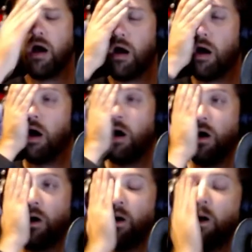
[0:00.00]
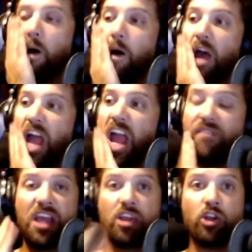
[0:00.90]
Oh, if
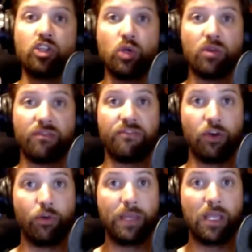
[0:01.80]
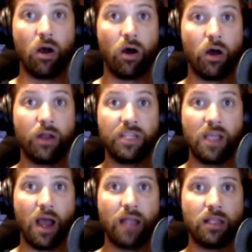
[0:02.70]
they could do the filming on the
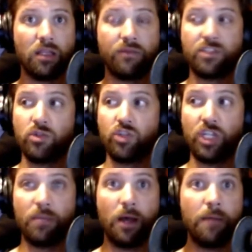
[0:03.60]
island of Tsushima.